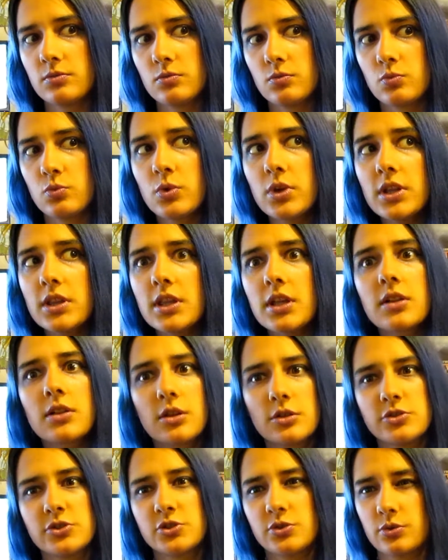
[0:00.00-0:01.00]
really
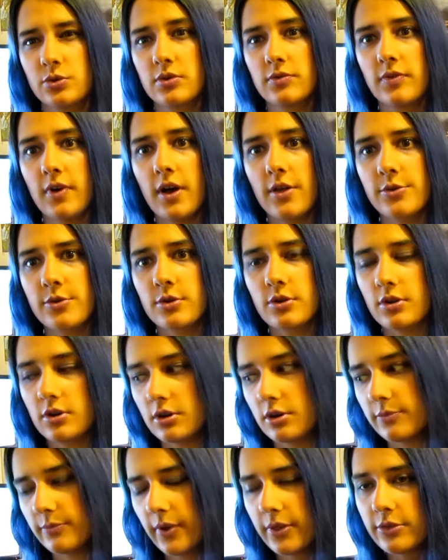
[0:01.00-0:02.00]
close to her father.
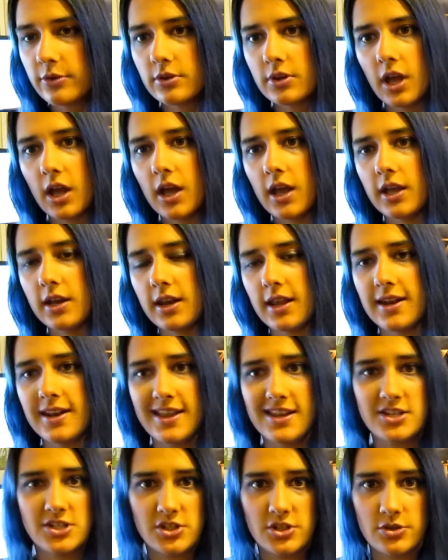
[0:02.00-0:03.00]
Her mother died at
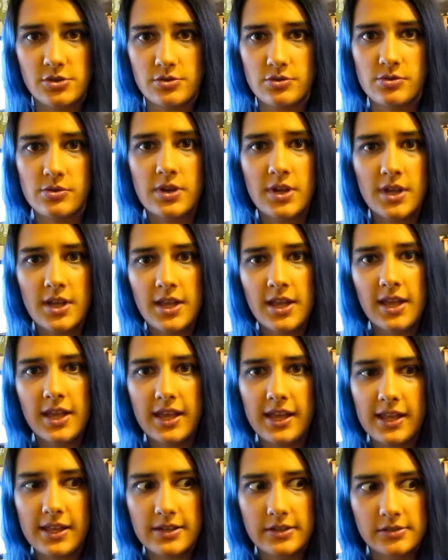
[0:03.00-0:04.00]
age 2,
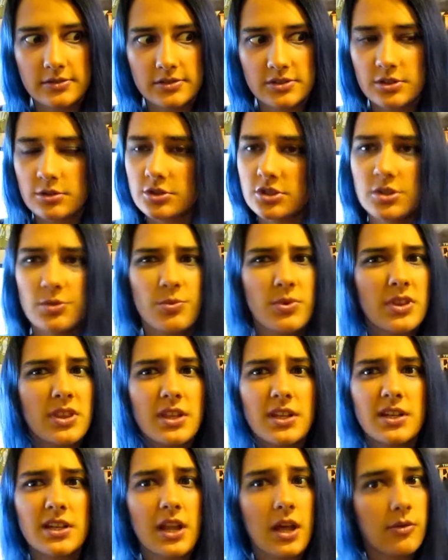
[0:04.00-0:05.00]
and so she really
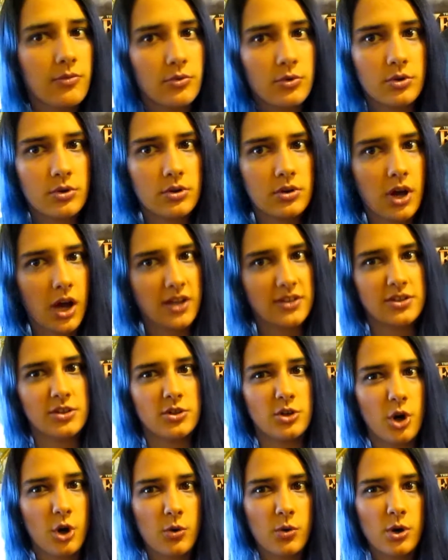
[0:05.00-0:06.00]
never got to
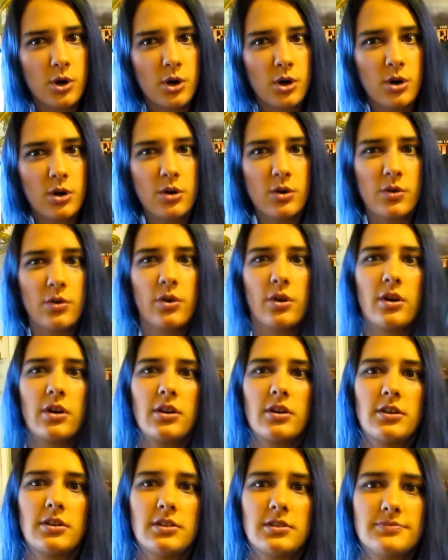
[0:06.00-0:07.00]
know her,
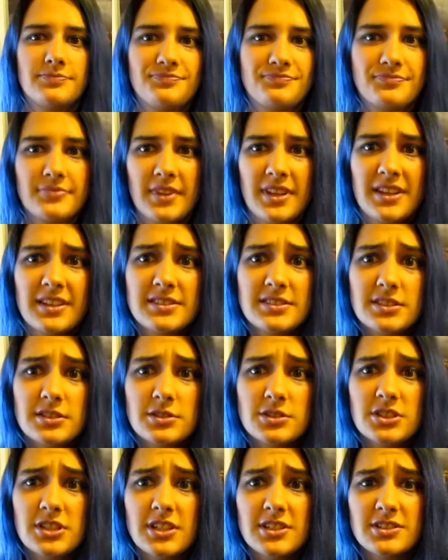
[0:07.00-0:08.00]
or so
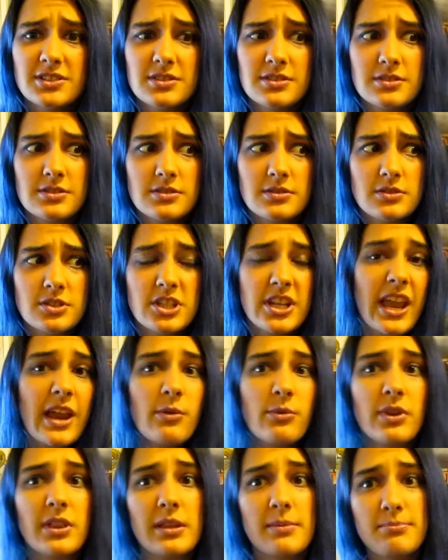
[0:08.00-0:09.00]
she can't
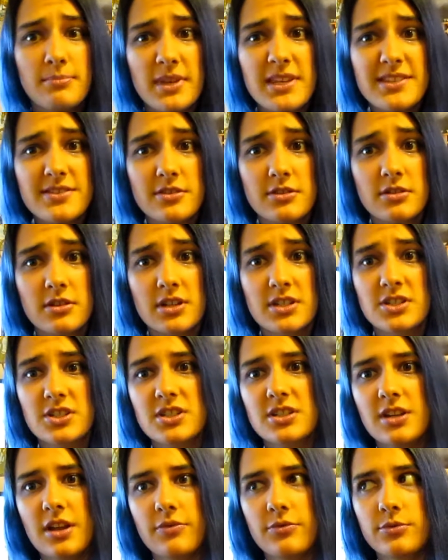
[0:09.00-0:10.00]
really miss her because she
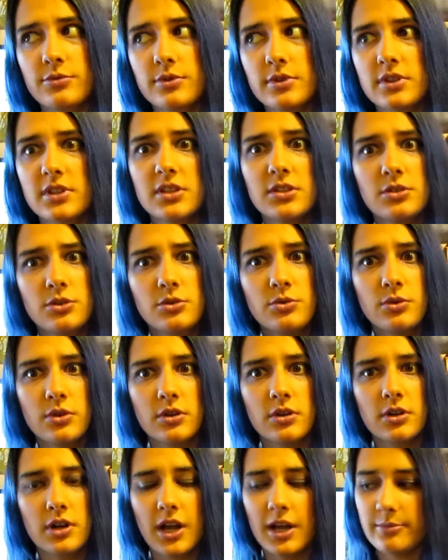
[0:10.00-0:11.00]
never really knew
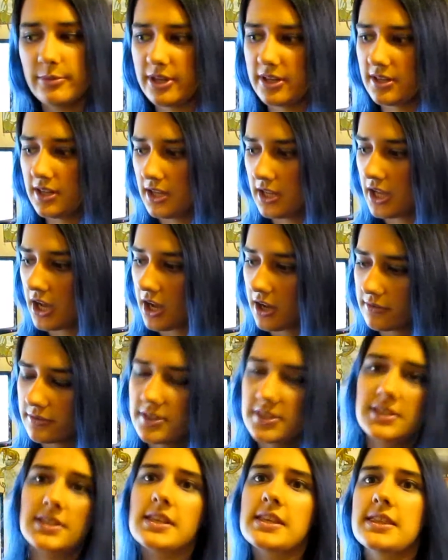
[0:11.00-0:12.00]
her. I mean,
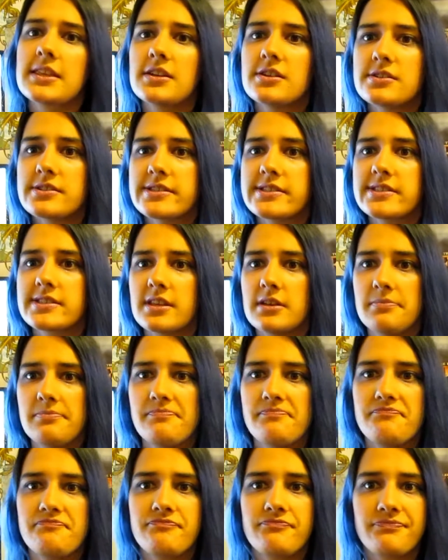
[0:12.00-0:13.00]
obviously there's some